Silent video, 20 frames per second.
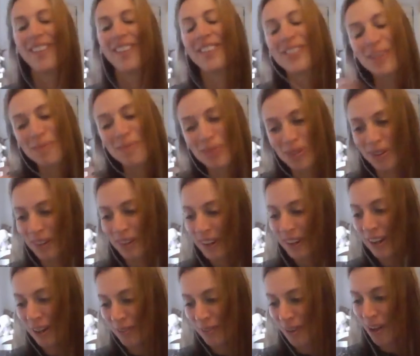Which I'm sure,
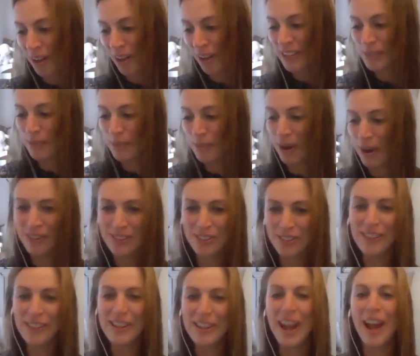all of us parents
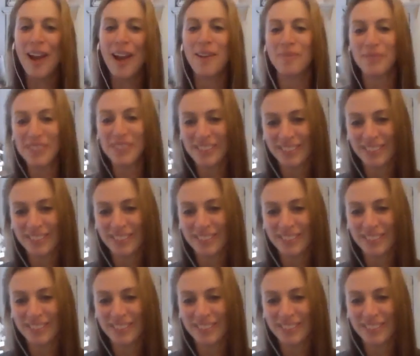do at times.